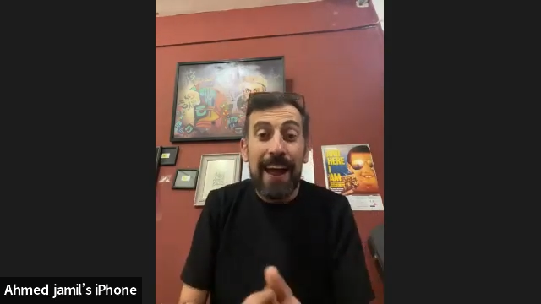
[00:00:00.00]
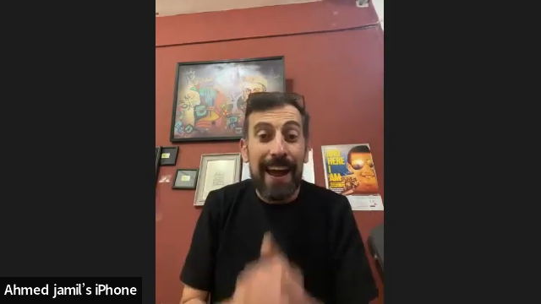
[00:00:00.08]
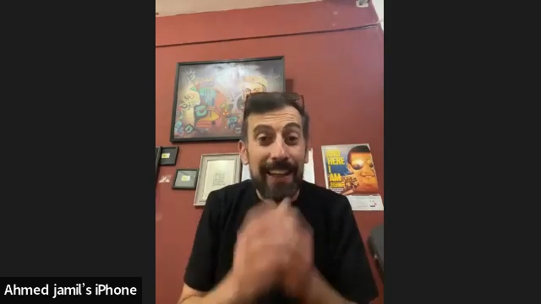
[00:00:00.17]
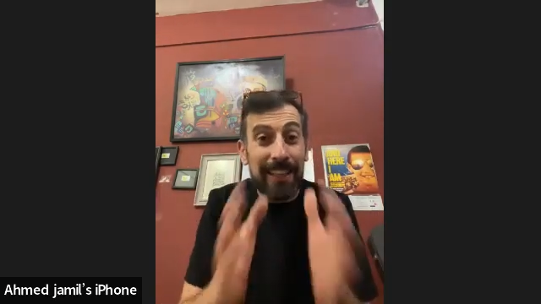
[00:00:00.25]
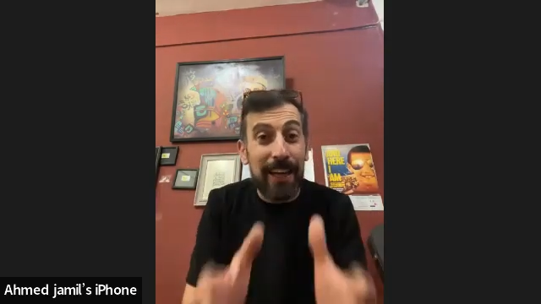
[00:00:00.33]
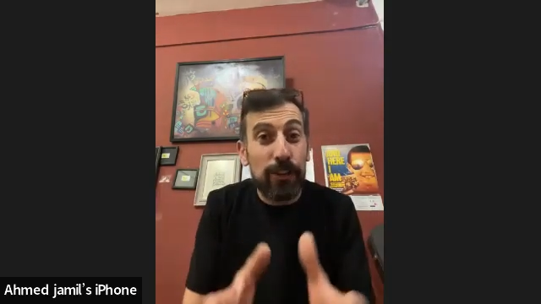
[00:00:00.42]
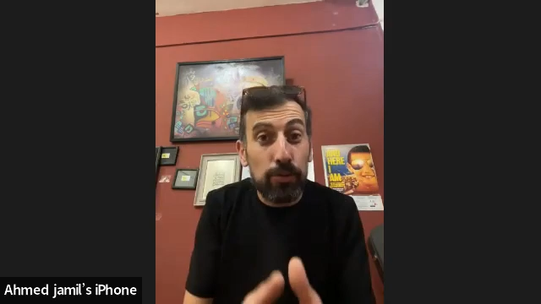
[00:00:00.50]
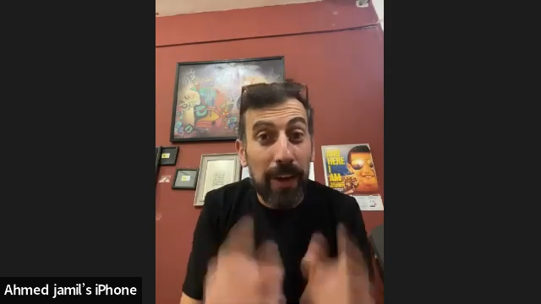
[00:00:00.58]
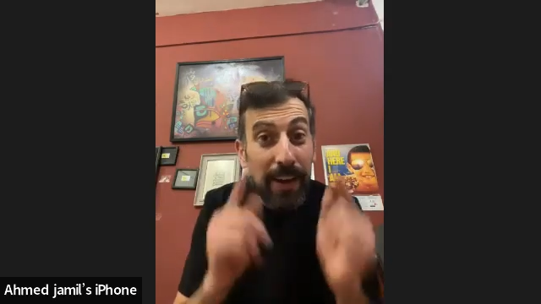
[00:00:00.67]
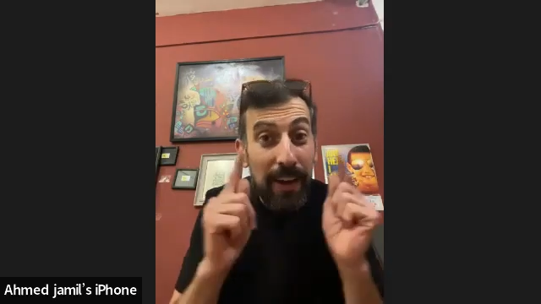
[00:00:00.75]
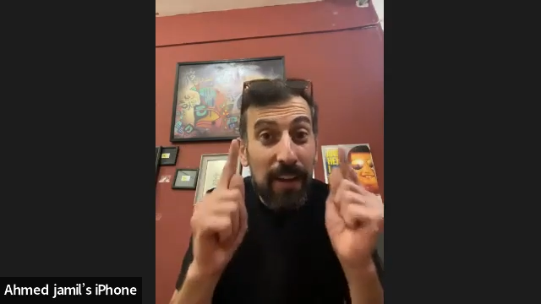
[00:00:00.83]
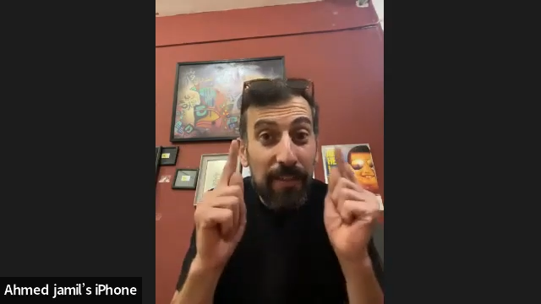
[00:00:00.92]
And that's
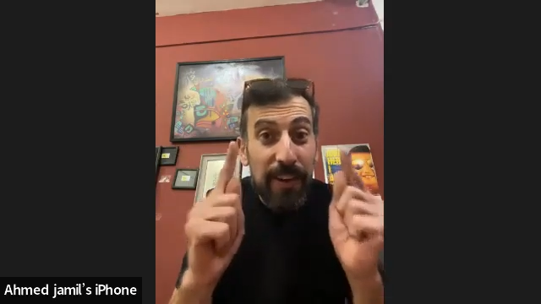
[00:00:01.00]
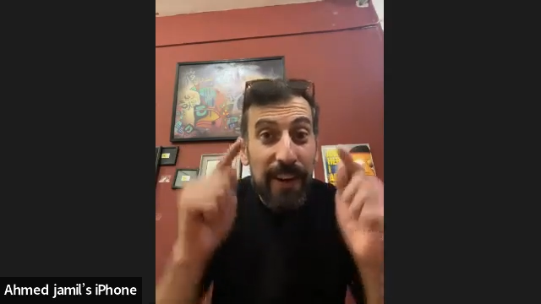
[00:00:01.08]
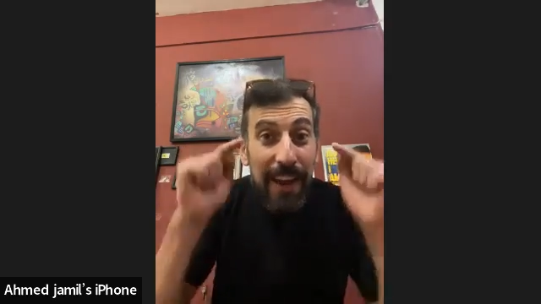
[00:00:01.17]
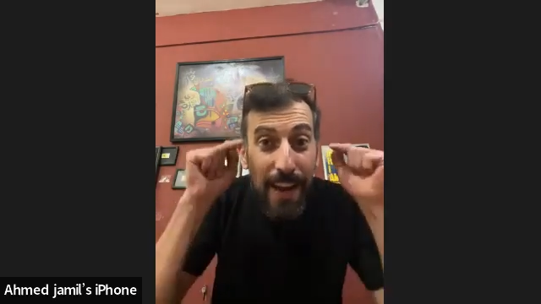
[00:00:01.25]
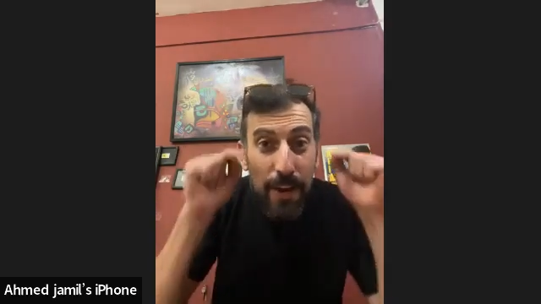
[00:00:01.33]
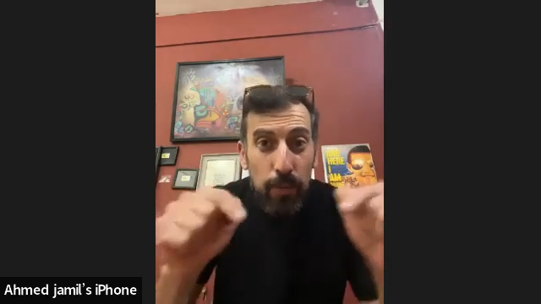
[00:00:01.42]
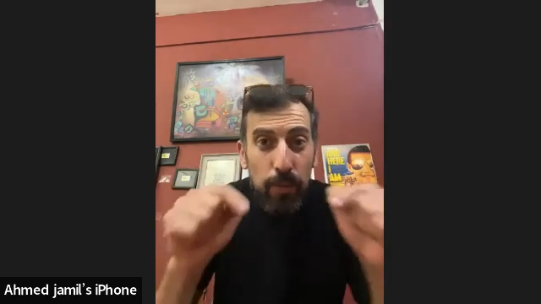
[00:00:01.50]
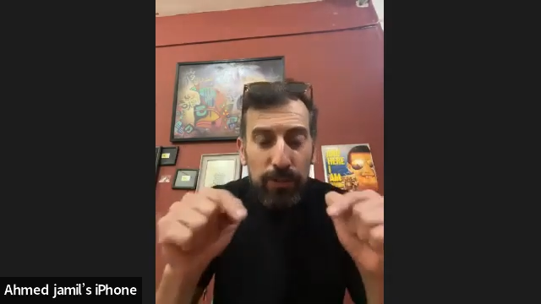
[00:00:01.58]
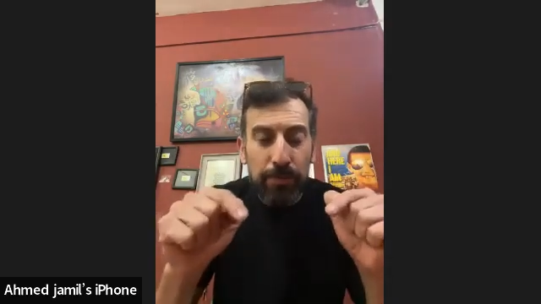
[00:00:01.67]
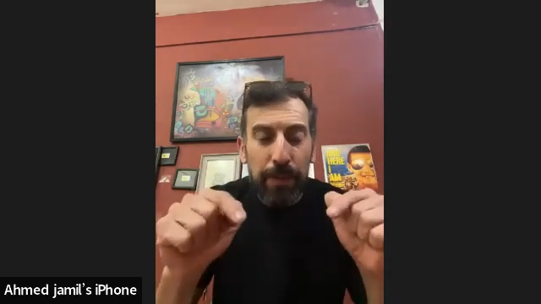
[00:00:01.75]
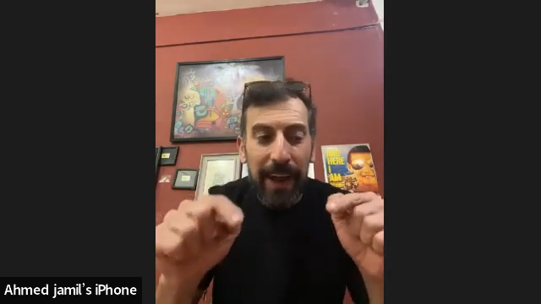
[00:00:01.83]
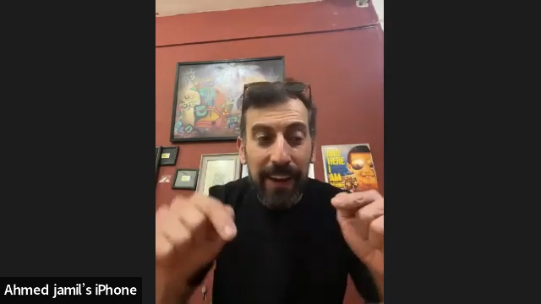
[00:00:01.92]
why even in
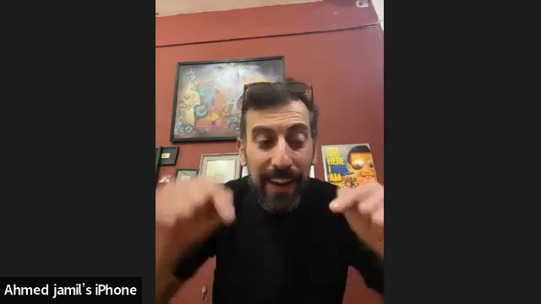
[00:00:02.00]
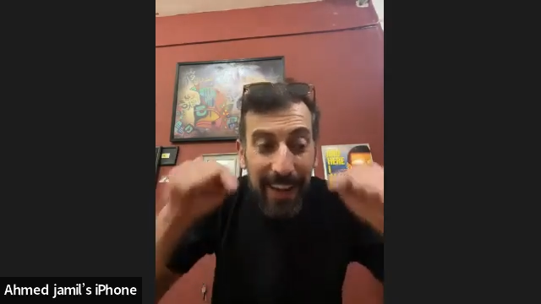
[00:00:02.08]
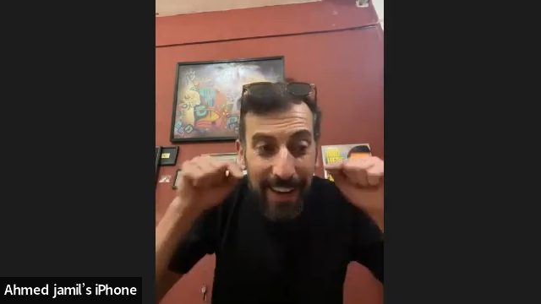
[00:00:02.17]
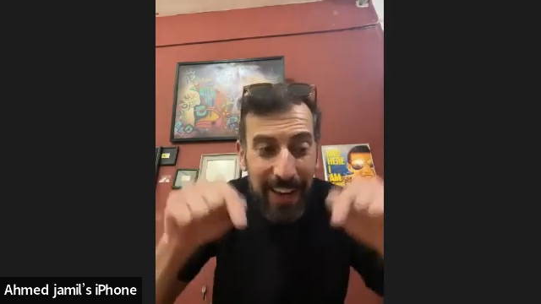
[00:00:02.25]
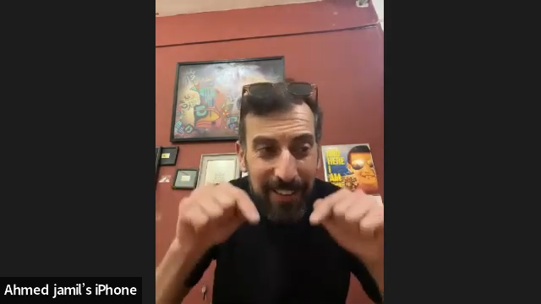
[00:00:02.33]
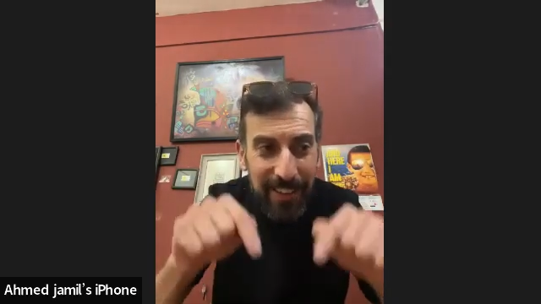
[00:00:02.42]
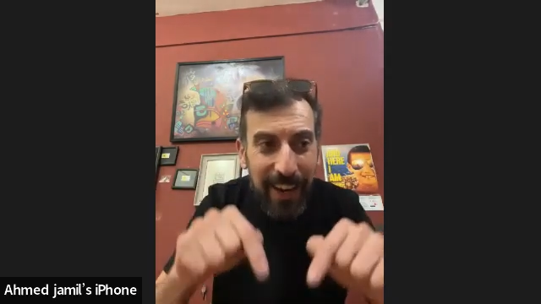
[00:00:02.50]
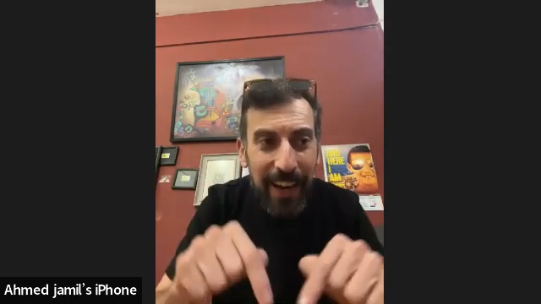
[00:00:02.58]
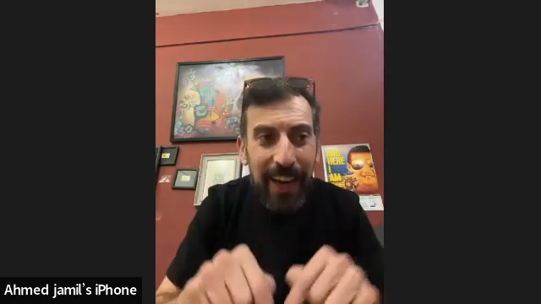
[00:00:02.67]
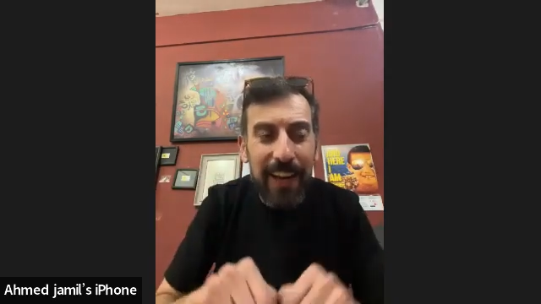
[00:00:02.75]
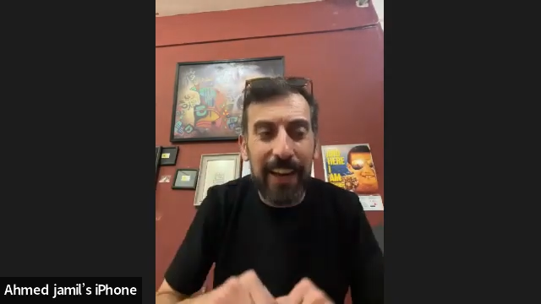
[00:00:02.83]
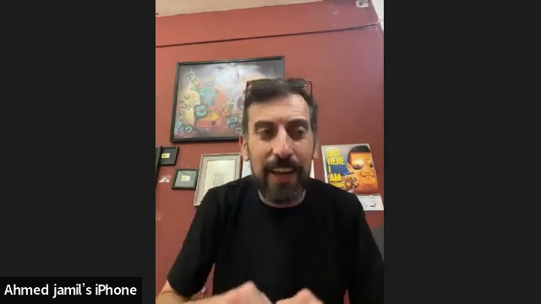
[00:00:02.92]
West Bank, in
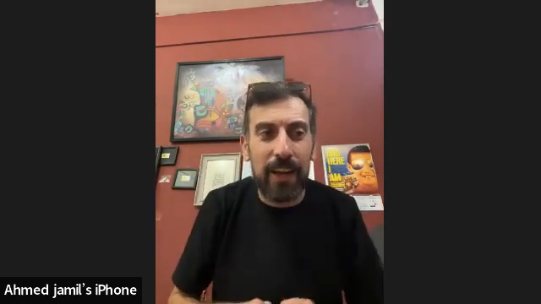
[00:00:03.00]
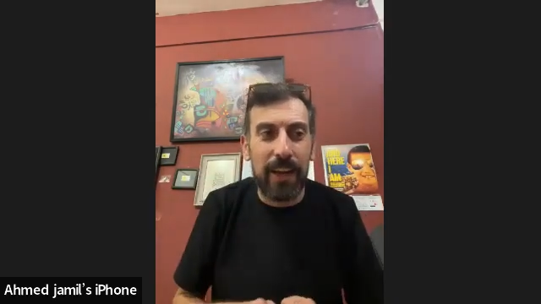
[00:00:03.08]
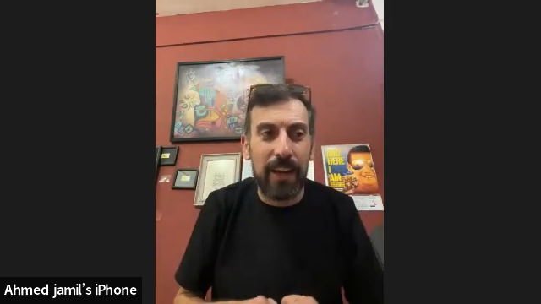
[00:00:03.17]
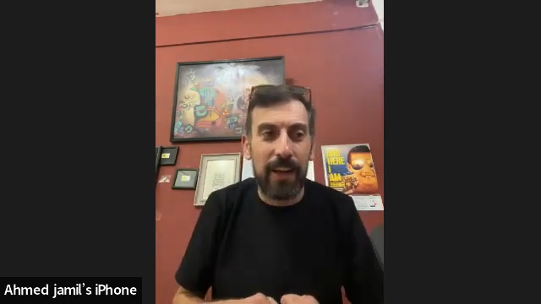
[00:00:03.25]
Israeli